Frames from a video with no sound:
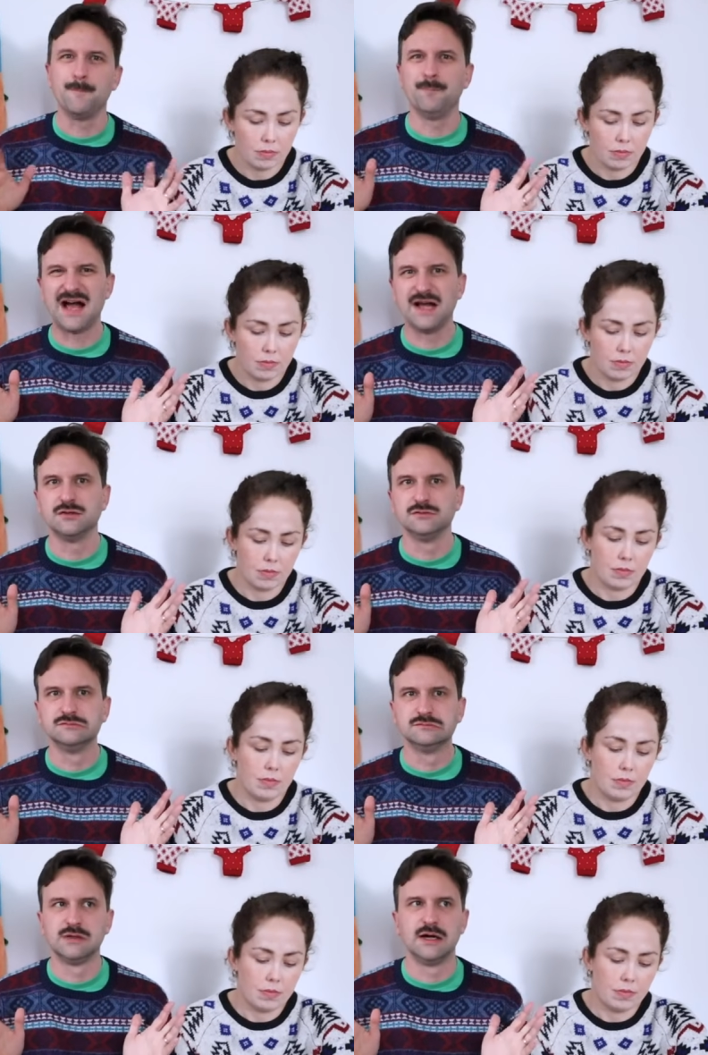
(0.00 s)
Speaker 1: pale,
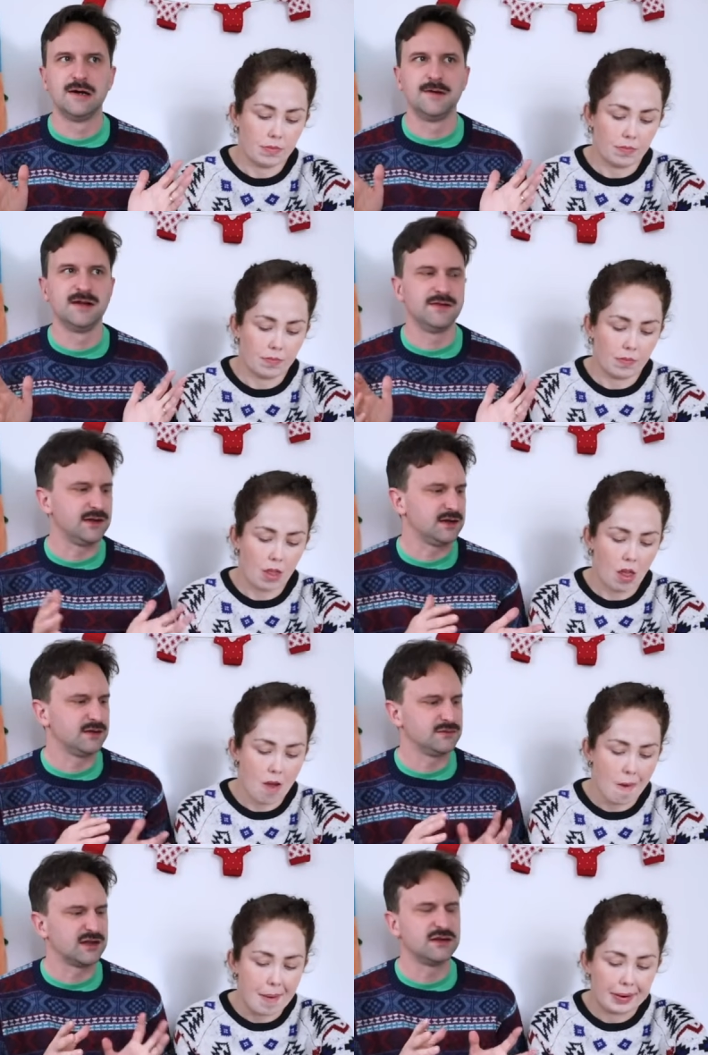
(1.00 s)
uh, and they kind
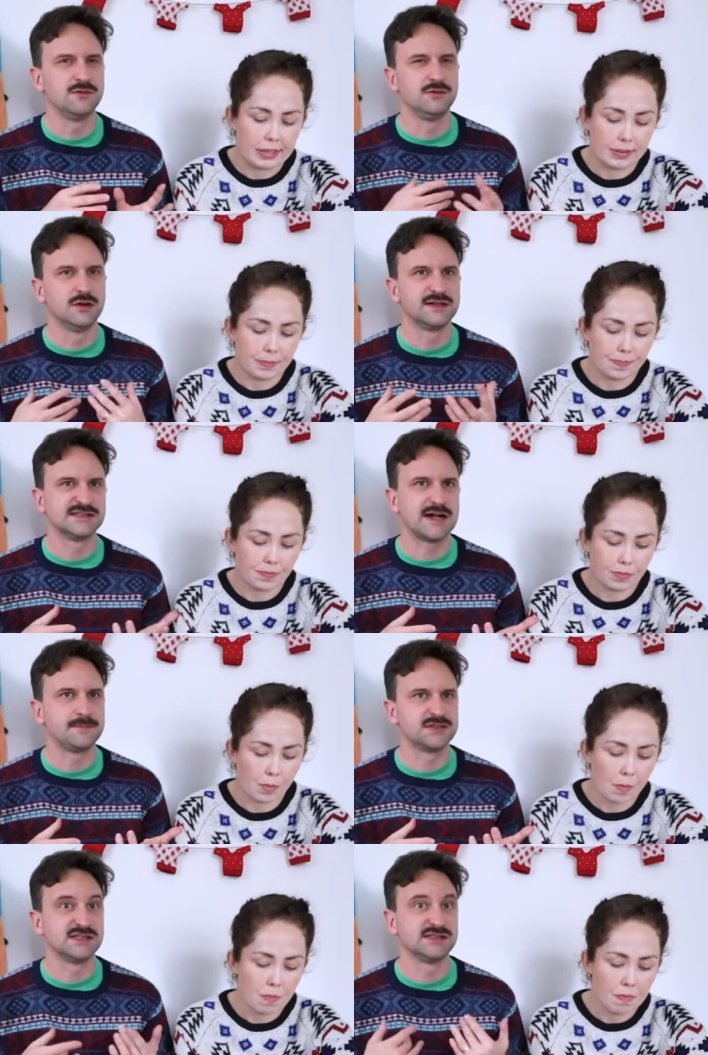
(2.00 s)
of they don't look as
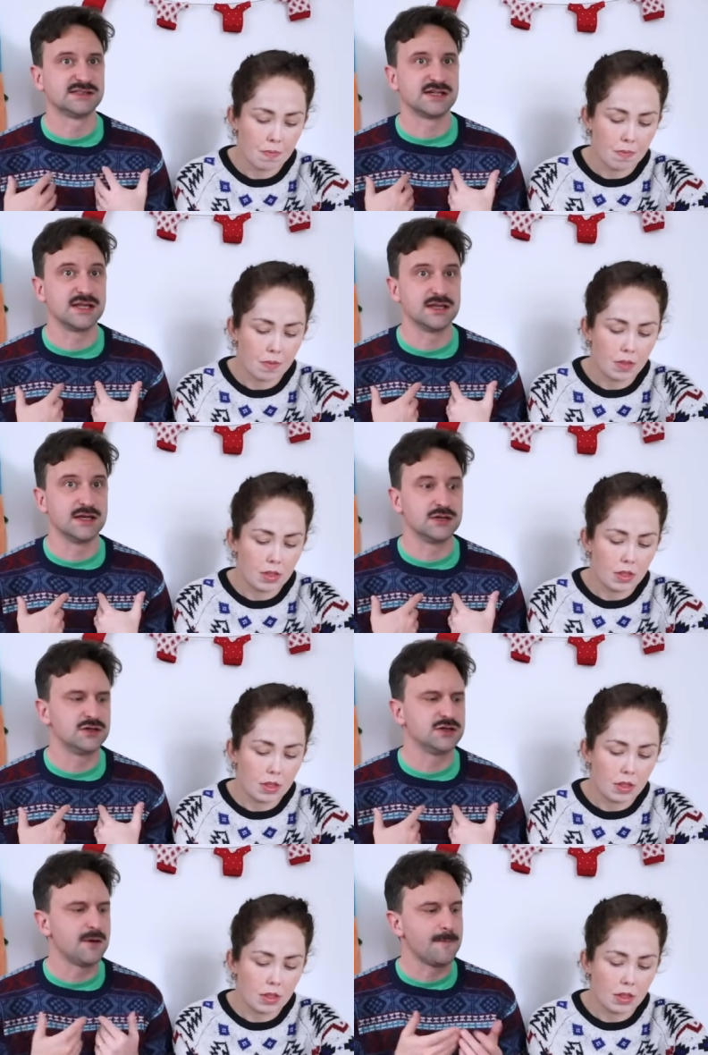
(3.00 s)
appetizing as I think they
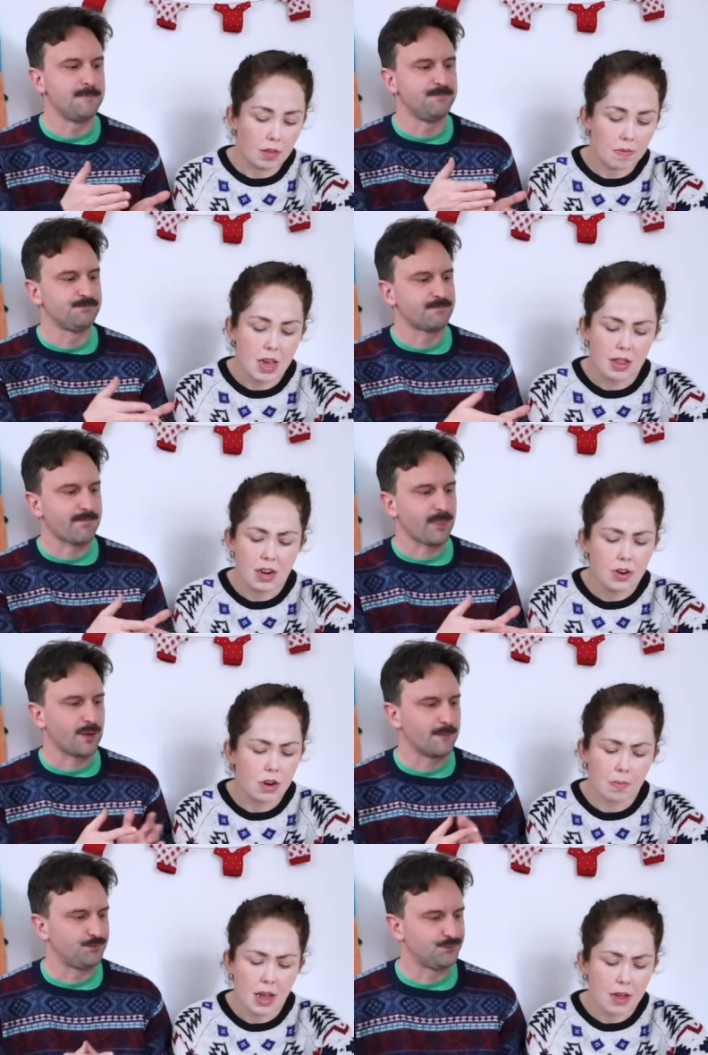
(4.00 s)
could.
Speaker 2: Yeah, they don't
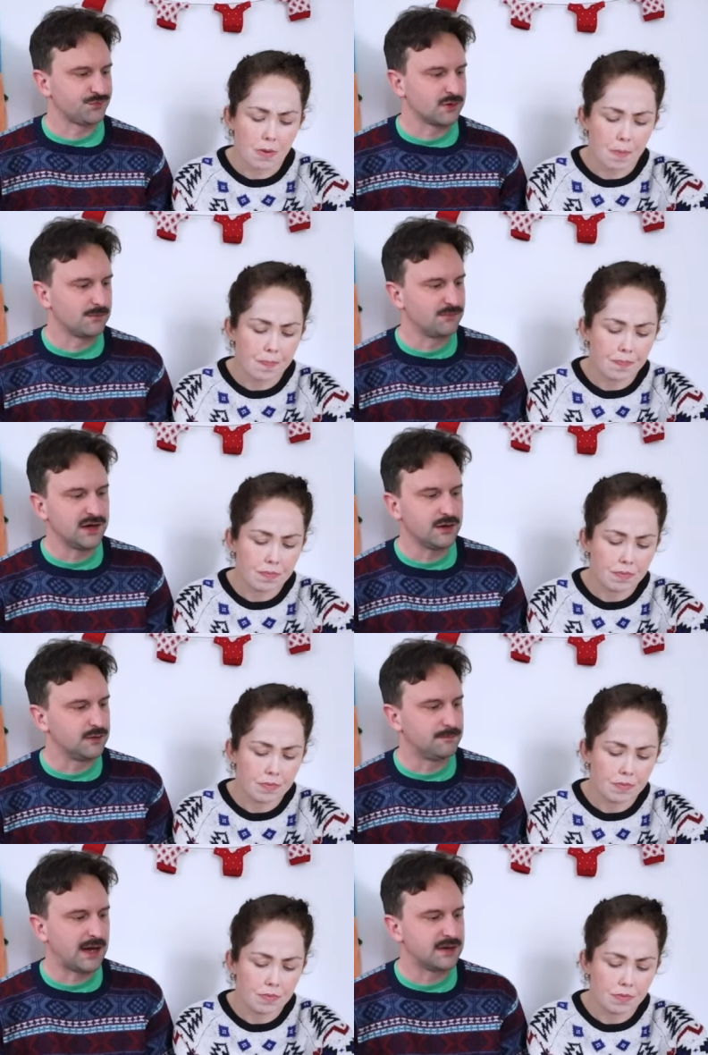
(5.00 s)
look pale.
Speaker 1: They don't
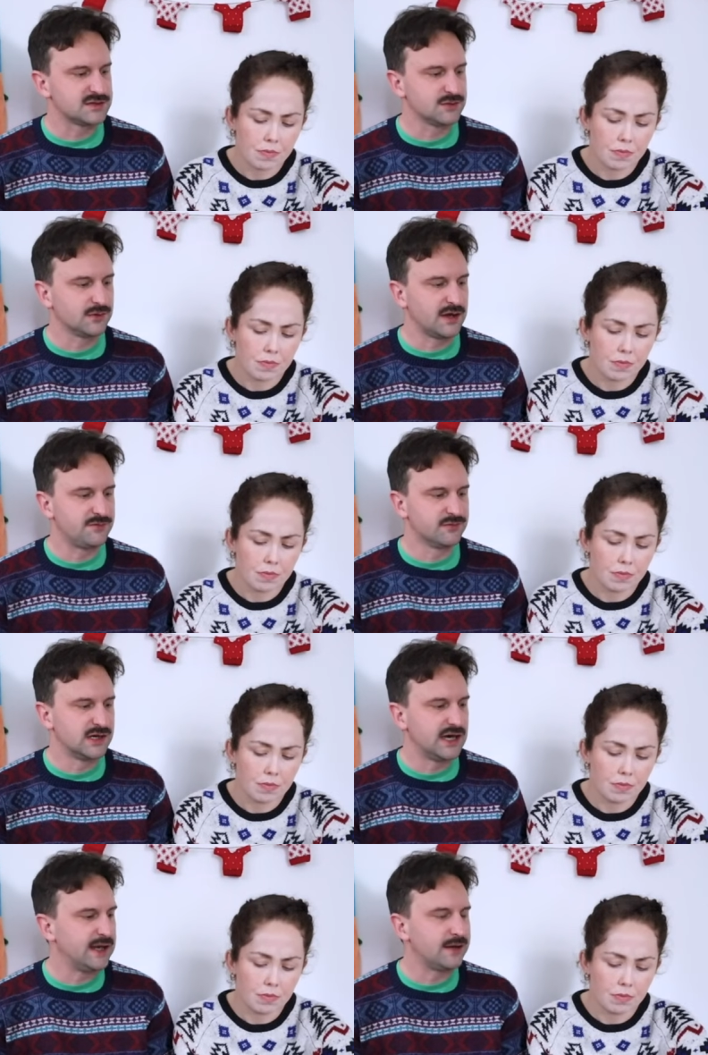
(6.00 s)
look pale at all. They've
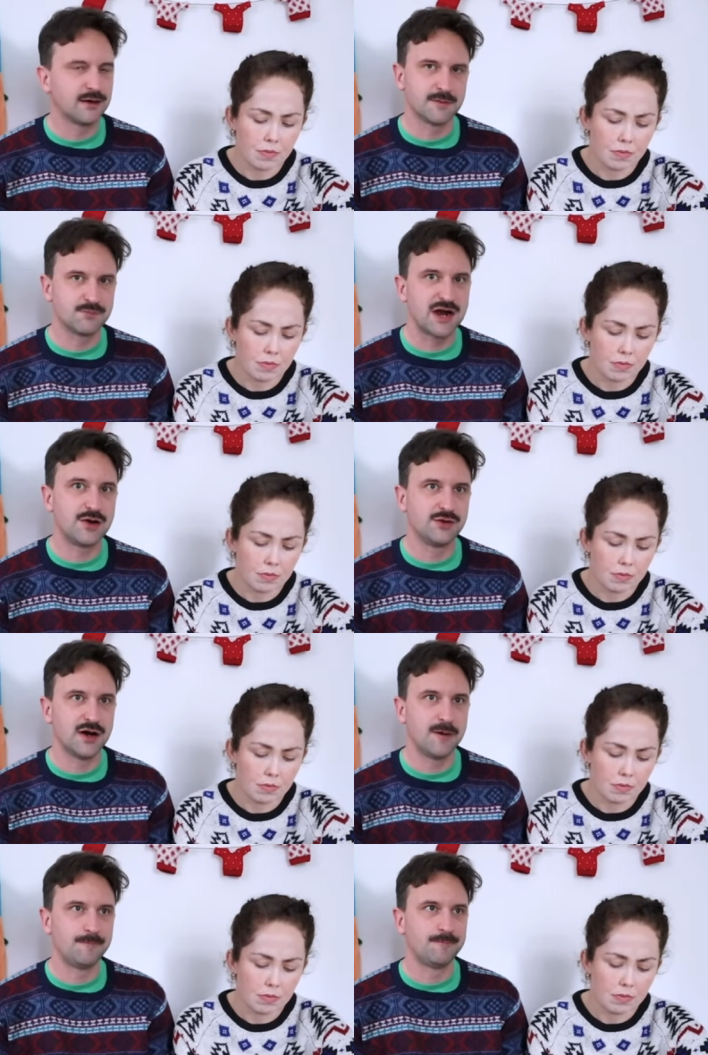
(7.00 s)
really kind of browned
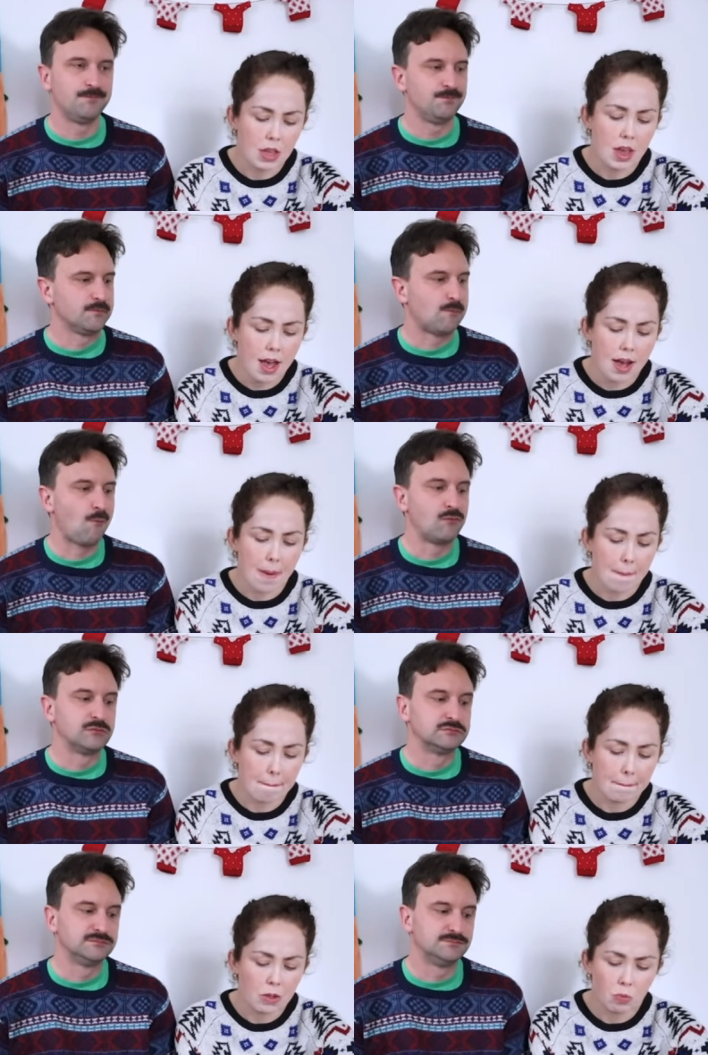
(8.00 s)
up.
Speaker 2: Yeah.
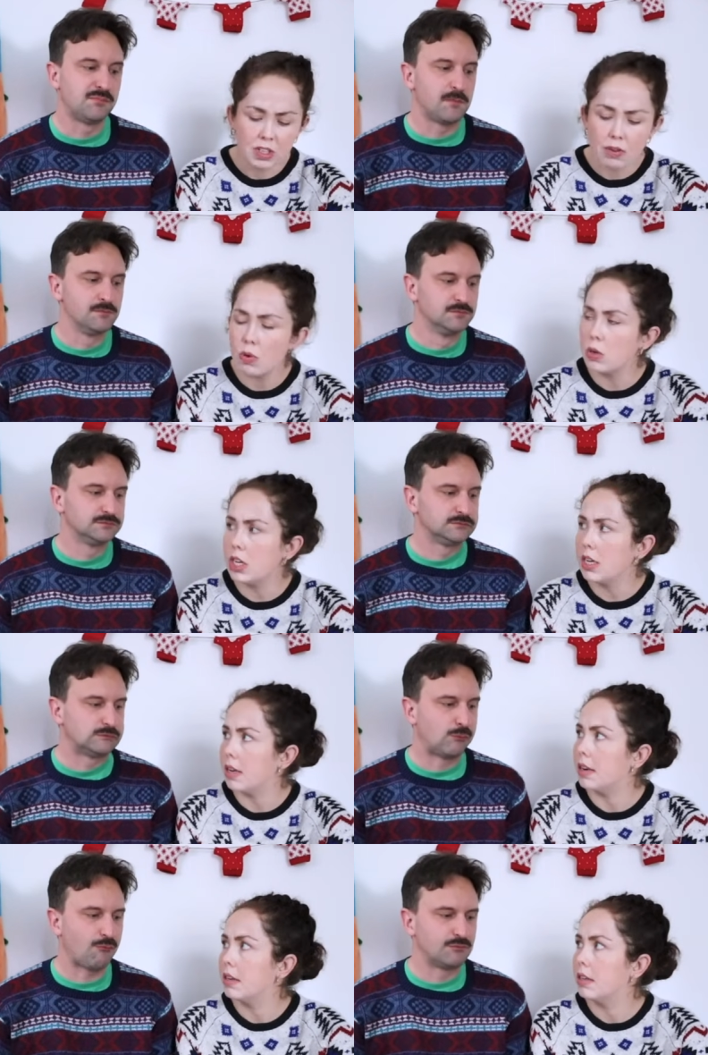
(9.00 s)
Was it raw
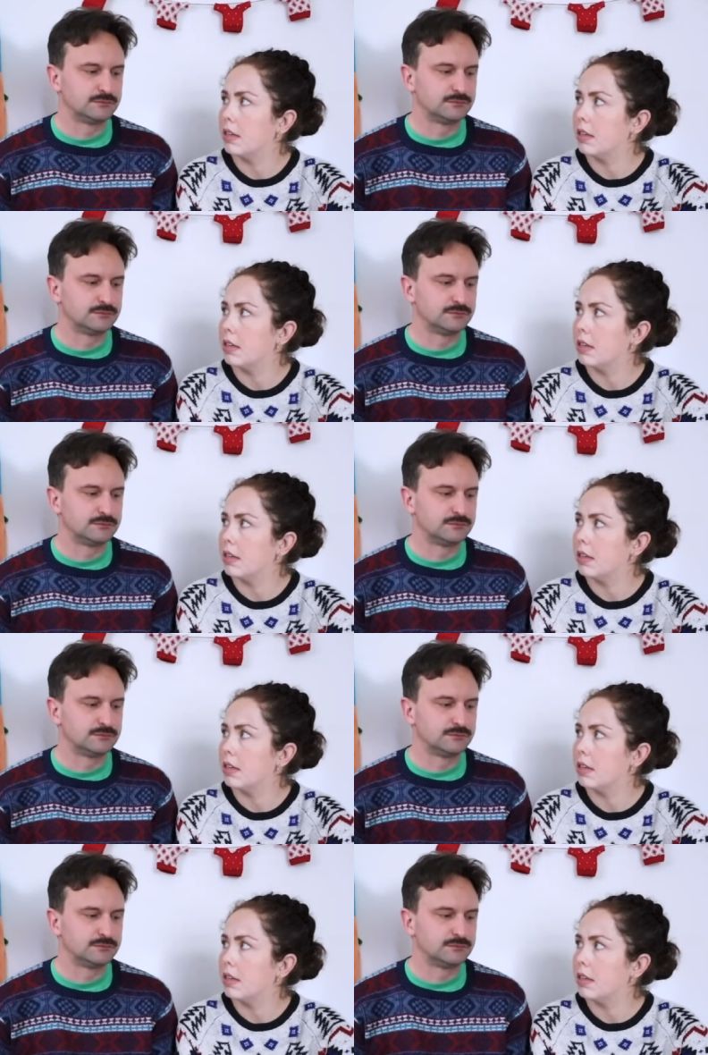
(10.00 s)
chicken?